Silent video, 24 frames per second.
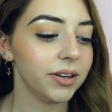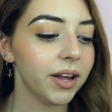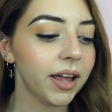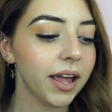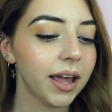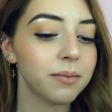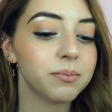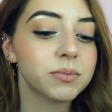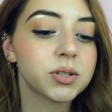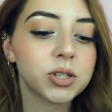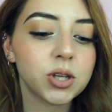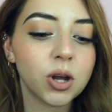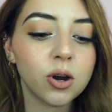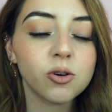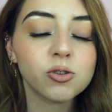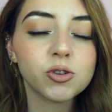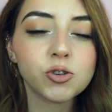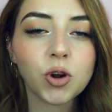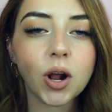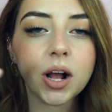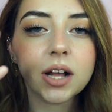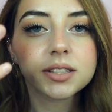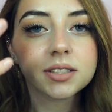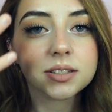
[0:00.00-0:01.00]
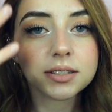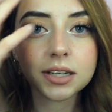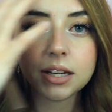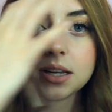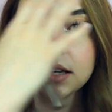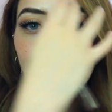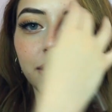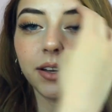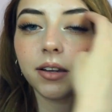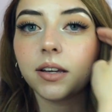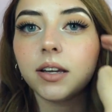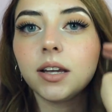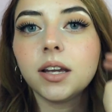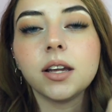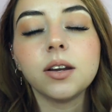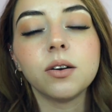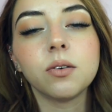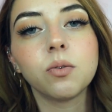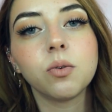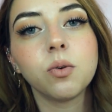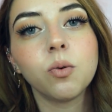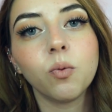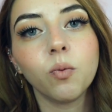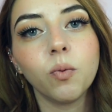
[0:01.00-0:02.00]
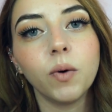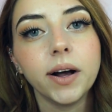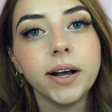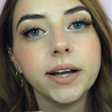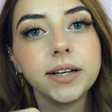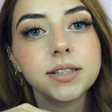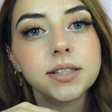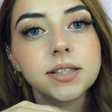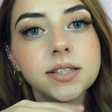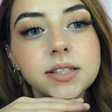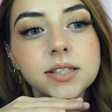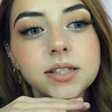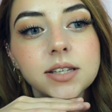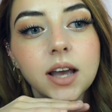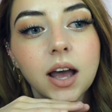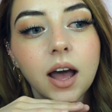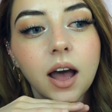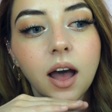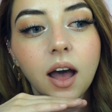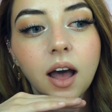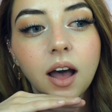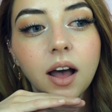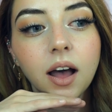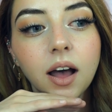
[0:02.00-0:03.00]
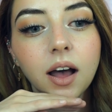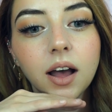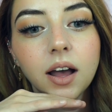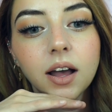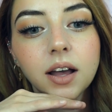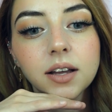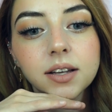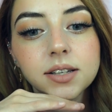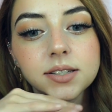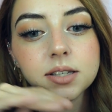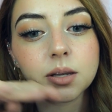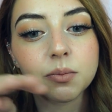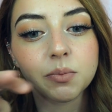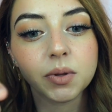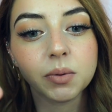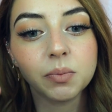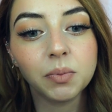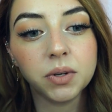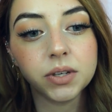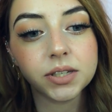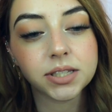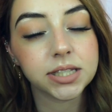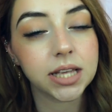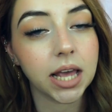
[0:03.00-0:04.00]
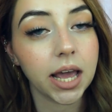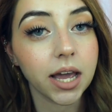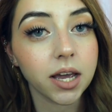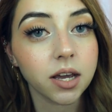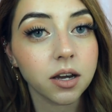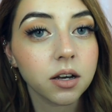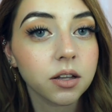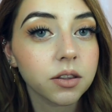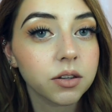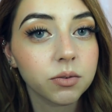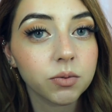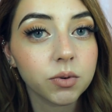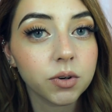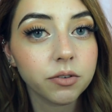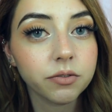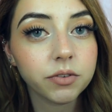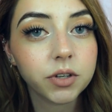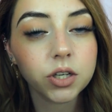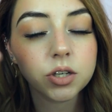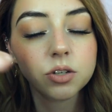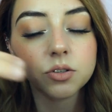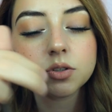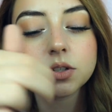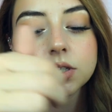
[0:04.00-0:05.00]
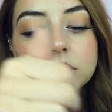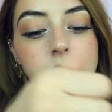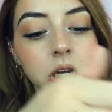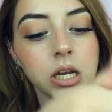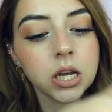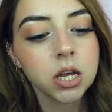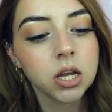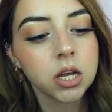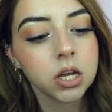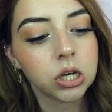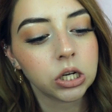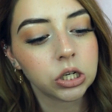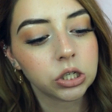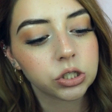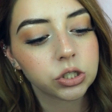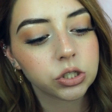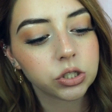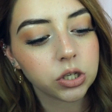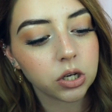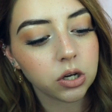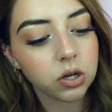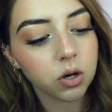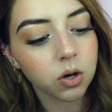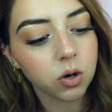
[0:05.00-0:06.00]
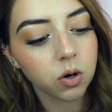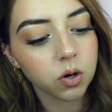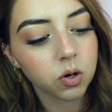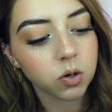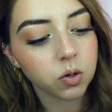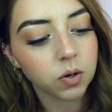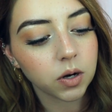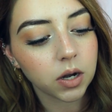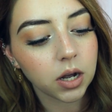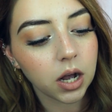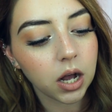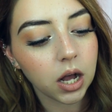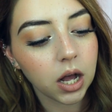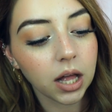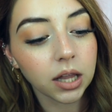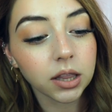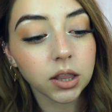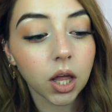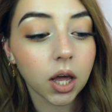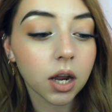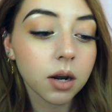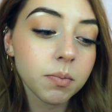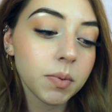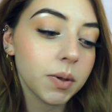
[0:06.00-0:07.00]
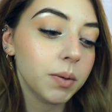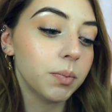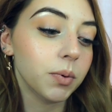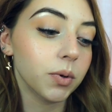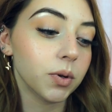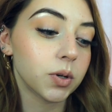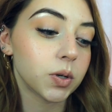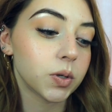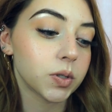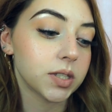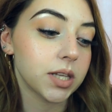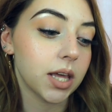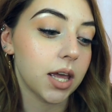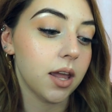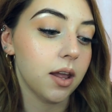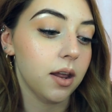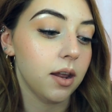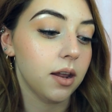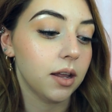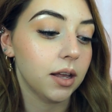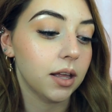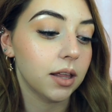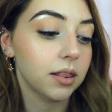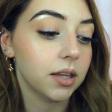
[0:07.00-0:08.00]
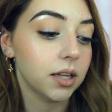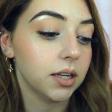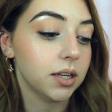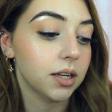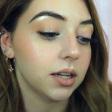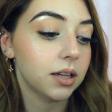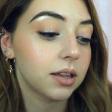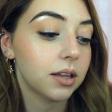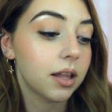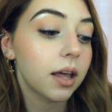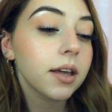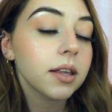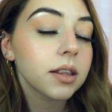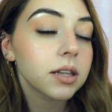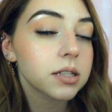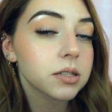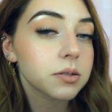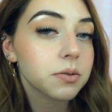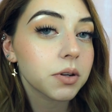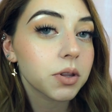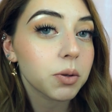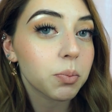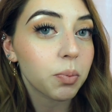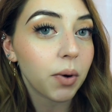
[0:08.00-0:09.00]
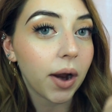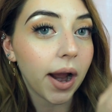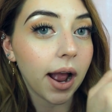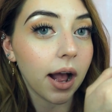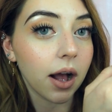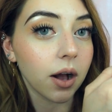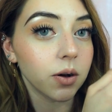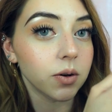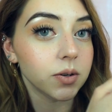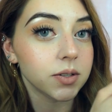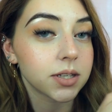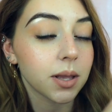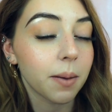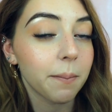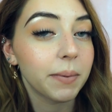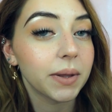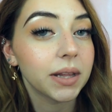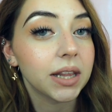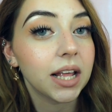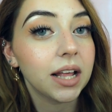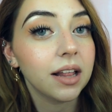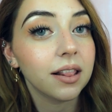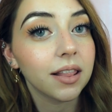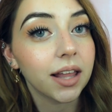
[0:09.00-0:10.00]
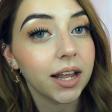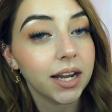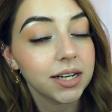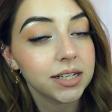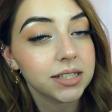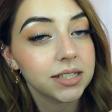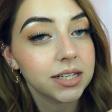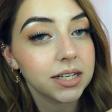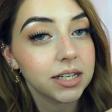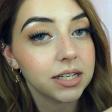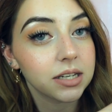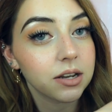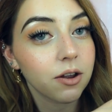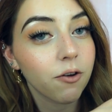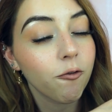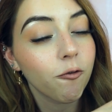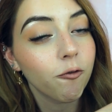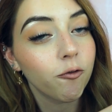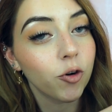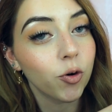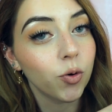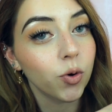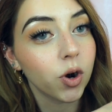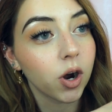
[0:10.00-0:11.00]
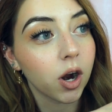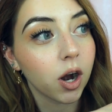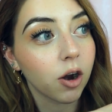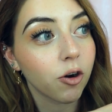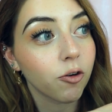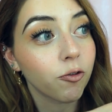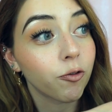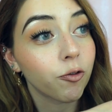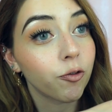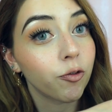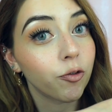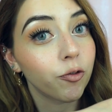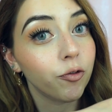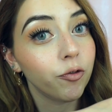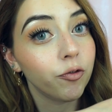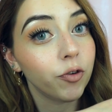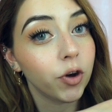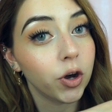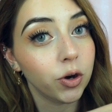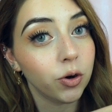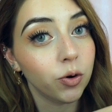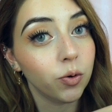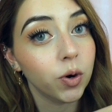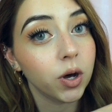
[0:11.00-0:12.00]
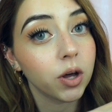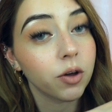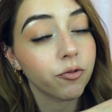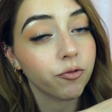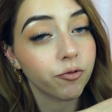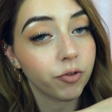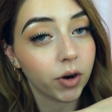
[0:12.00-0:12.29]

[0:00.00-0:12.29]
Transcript: am so trusting in what some people say on the reviews. So a lot of people are saying they didn't like this for the brows, but they liked it for faux